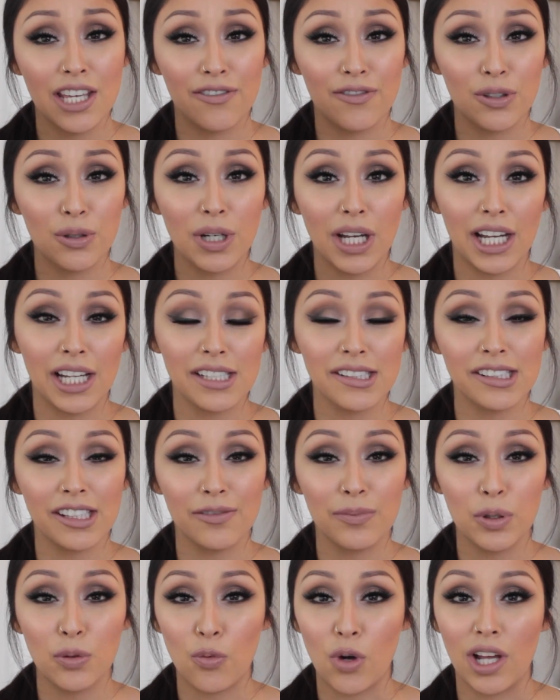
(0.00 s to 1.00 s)
If you guys
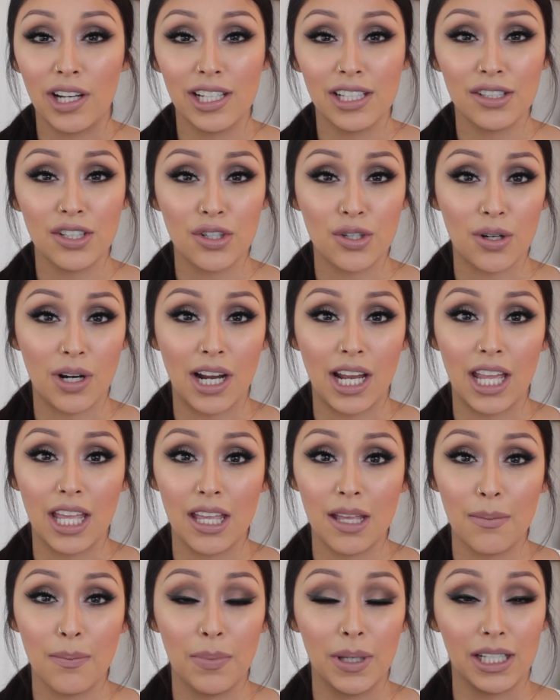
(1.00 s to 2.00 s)
have been wanting to
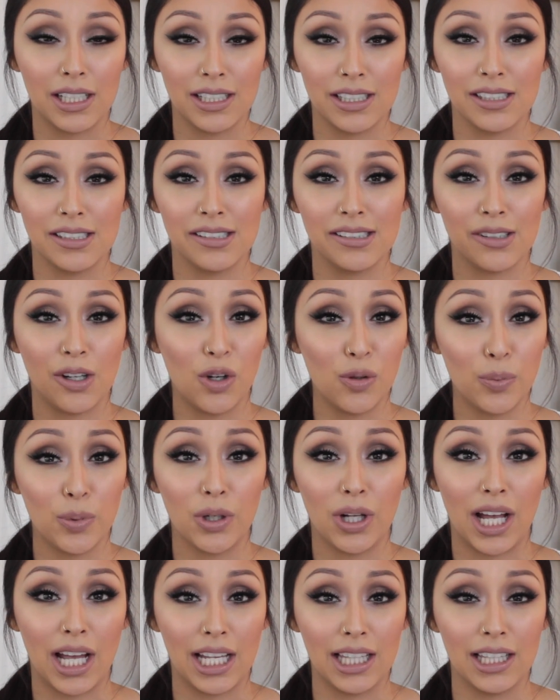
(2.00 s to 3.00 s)
try Becca's
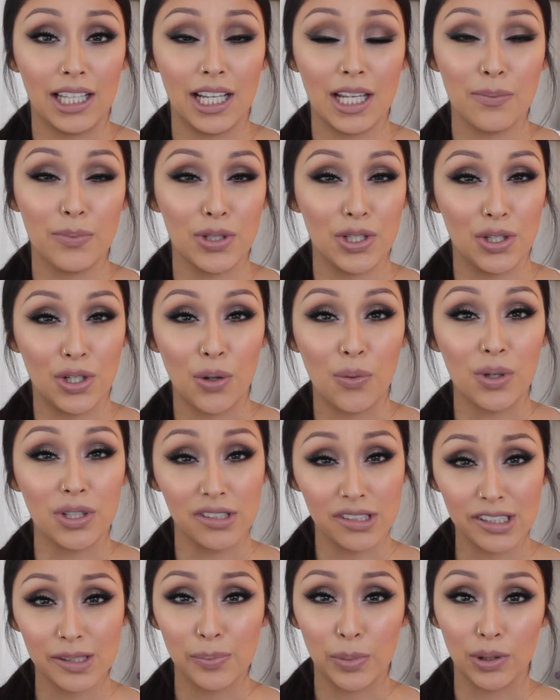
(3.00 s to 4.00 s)
Opal highlight, but you don't
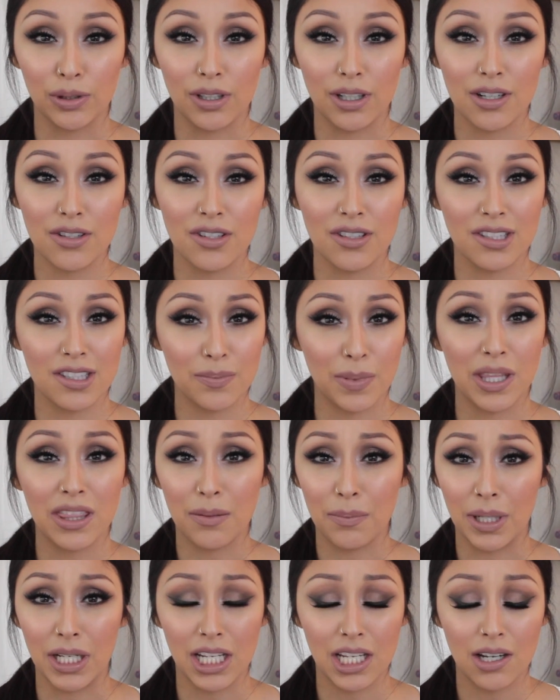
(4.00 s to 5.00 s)
want to splurge and spend
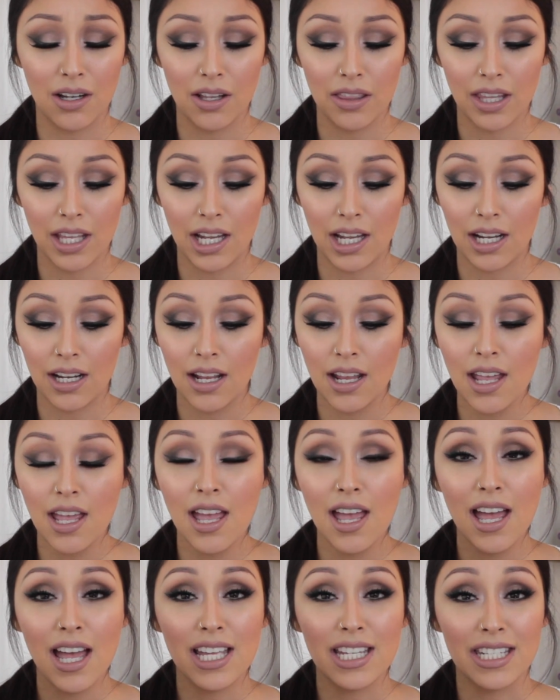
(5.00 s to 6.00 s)
the money on that,
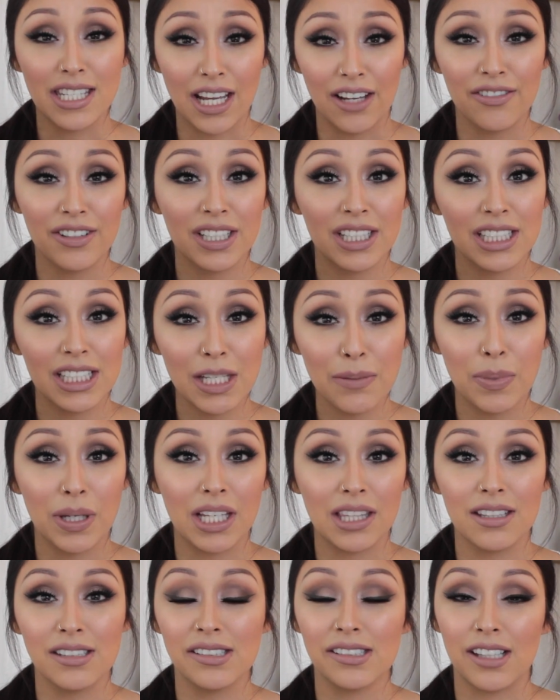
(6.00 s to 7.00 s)
definitely
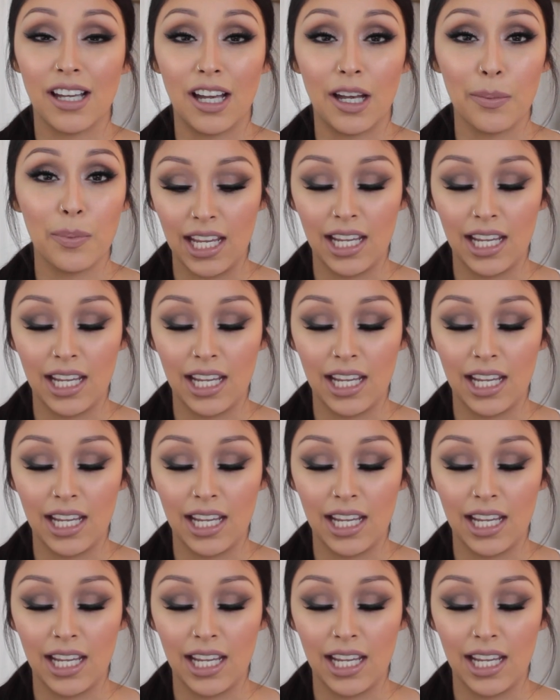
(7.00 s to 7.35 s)
pick this up.